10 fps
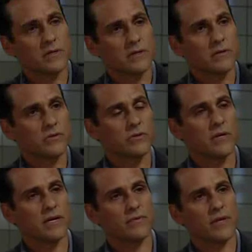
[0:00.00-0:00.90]
it's a little
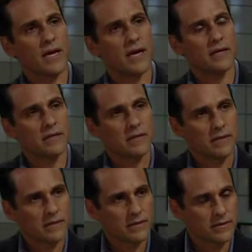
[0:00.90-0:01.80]
too late for that,
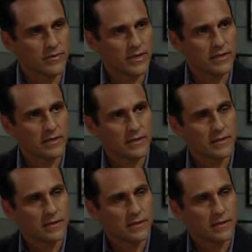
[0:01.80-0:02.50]
Olivia.